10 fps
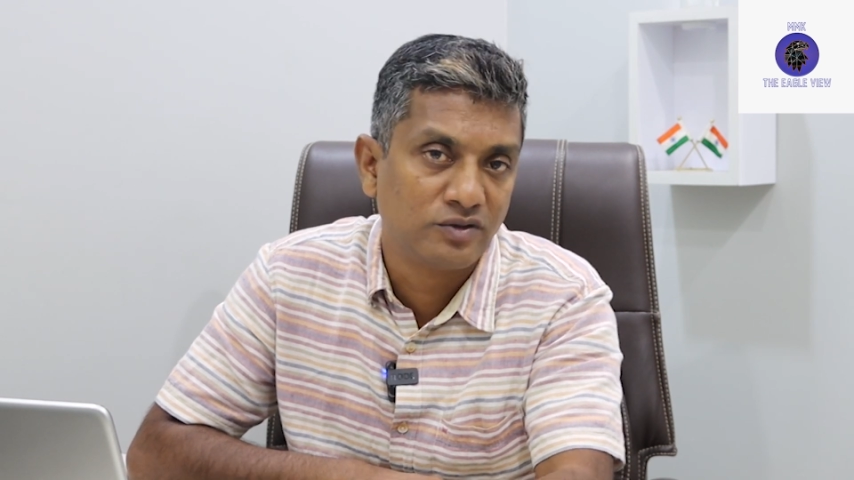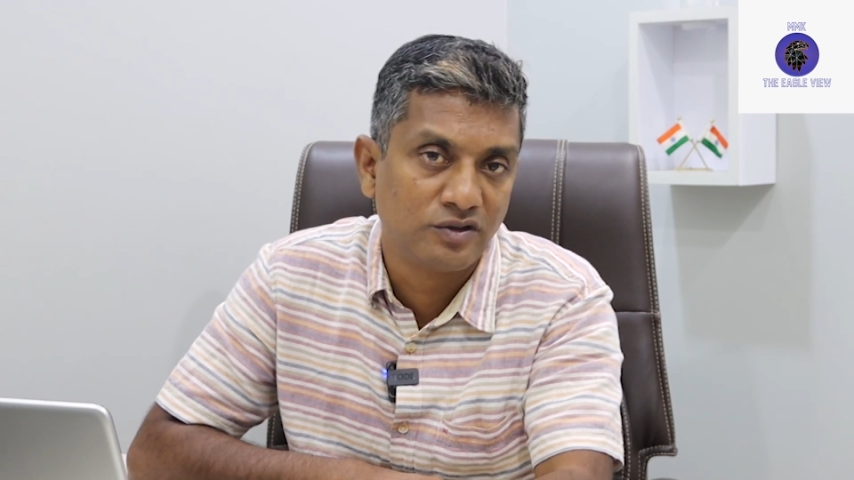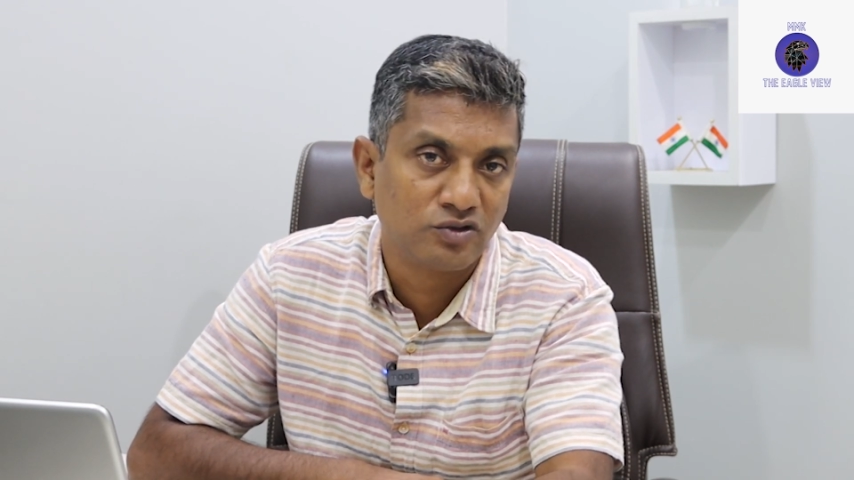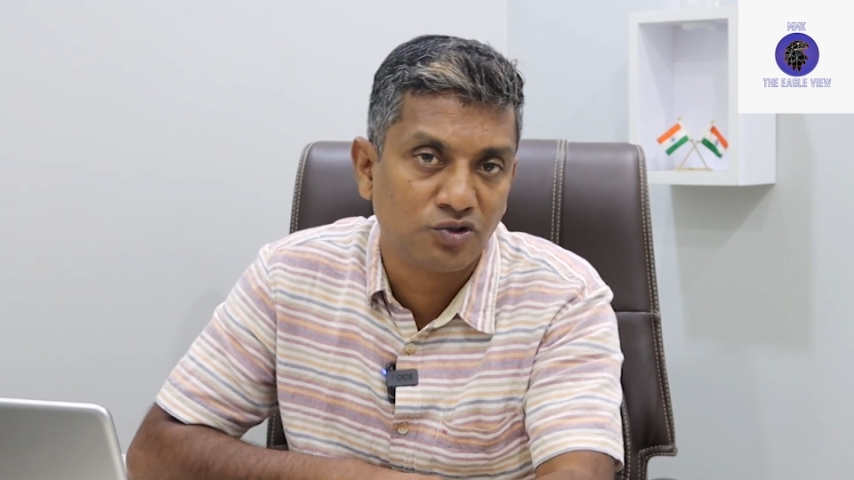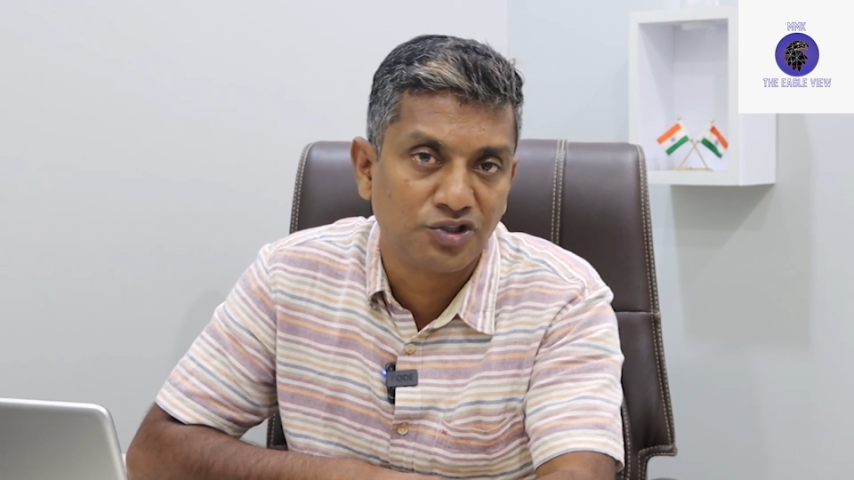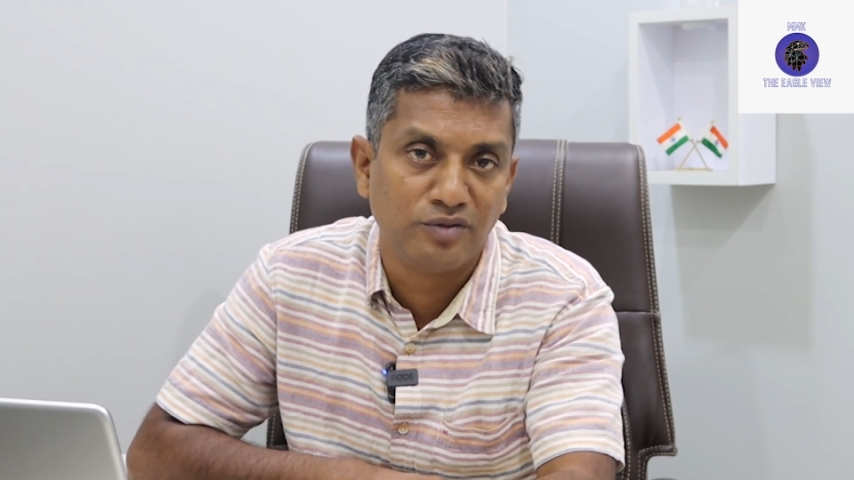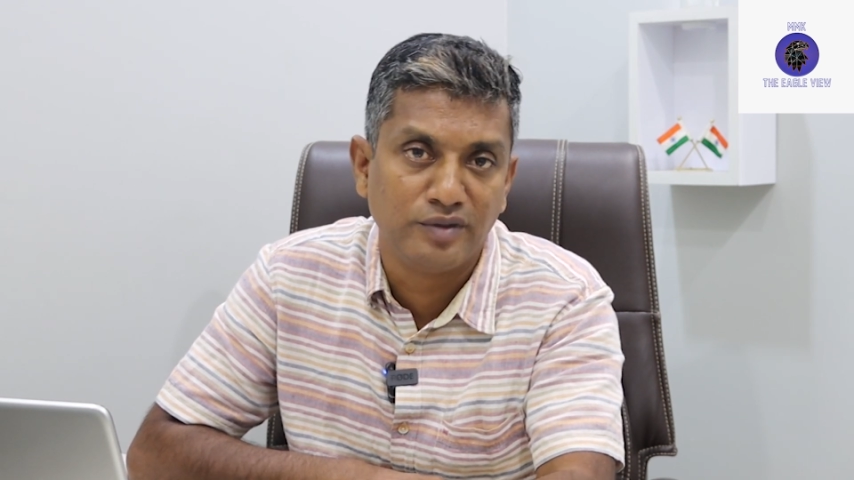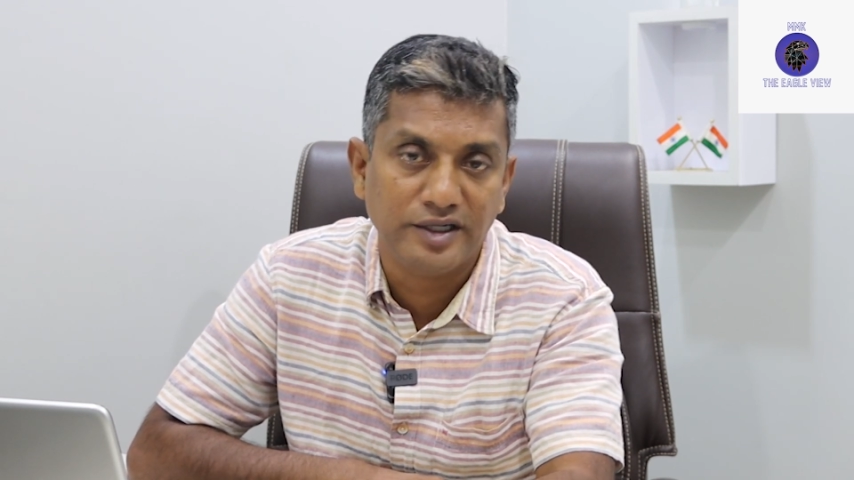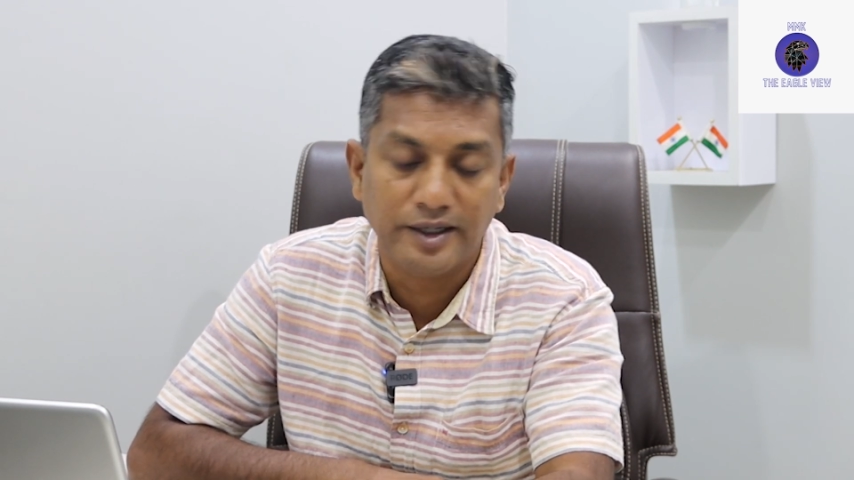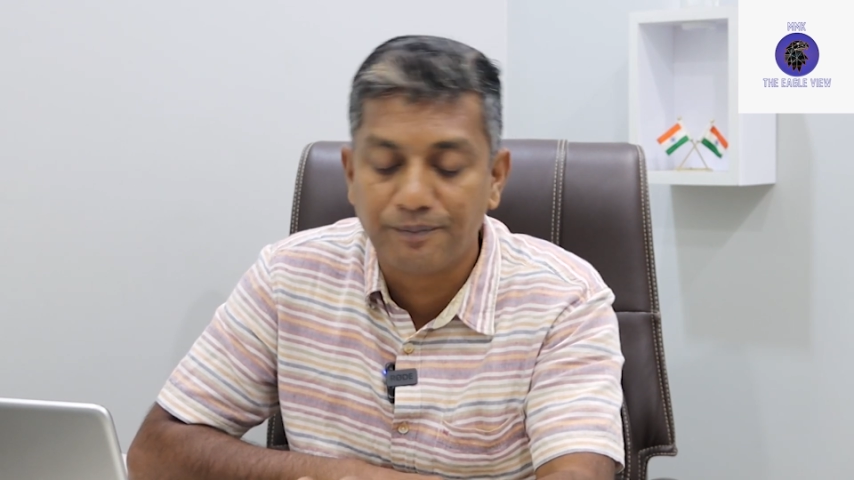of the social
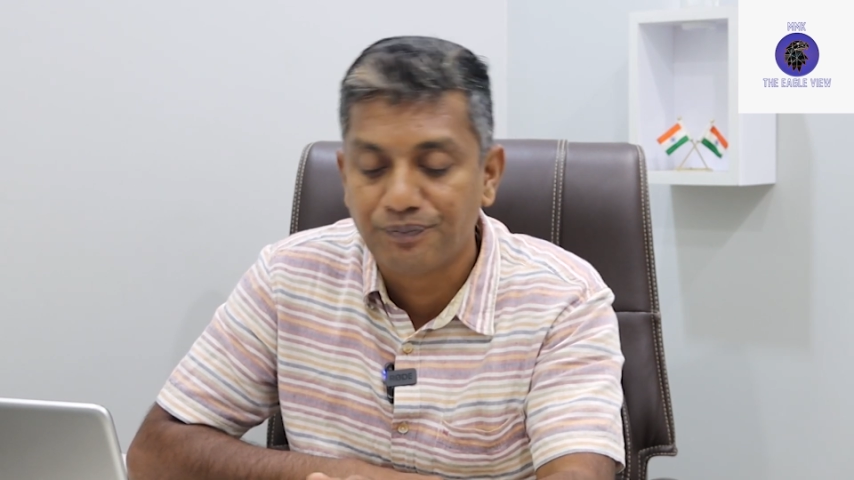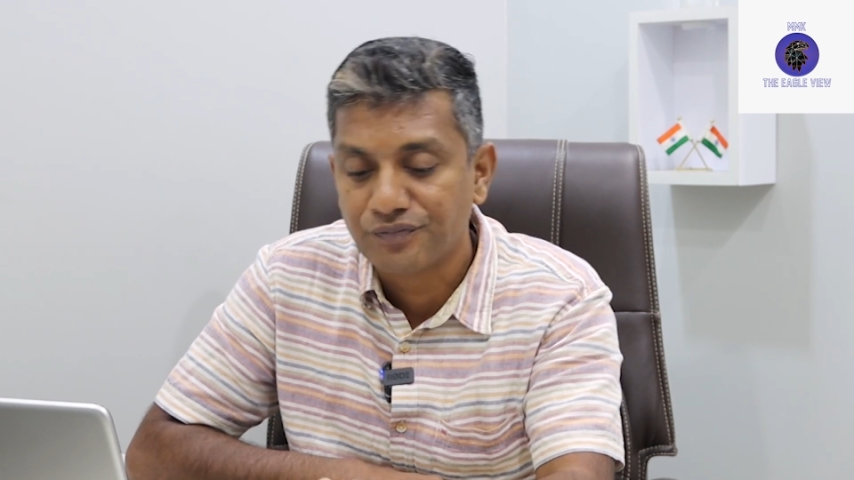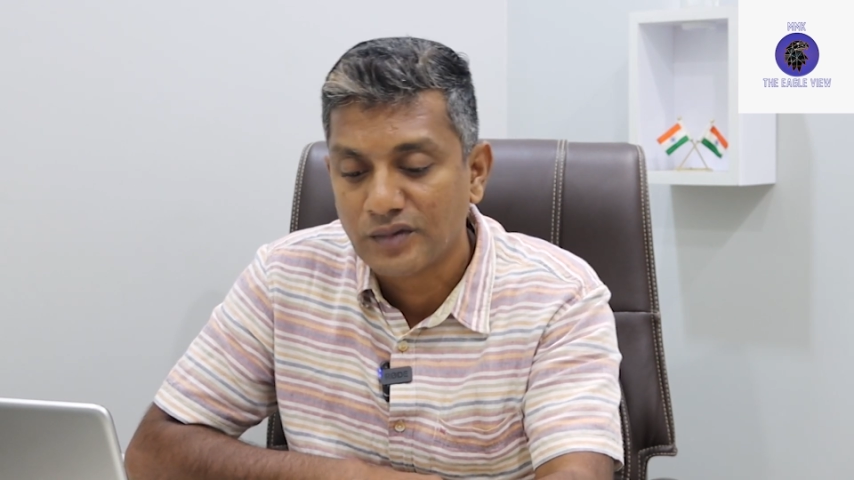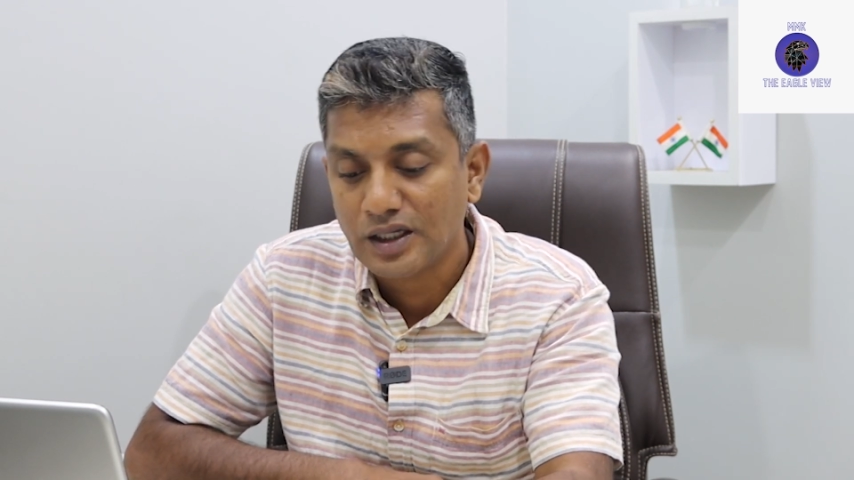media.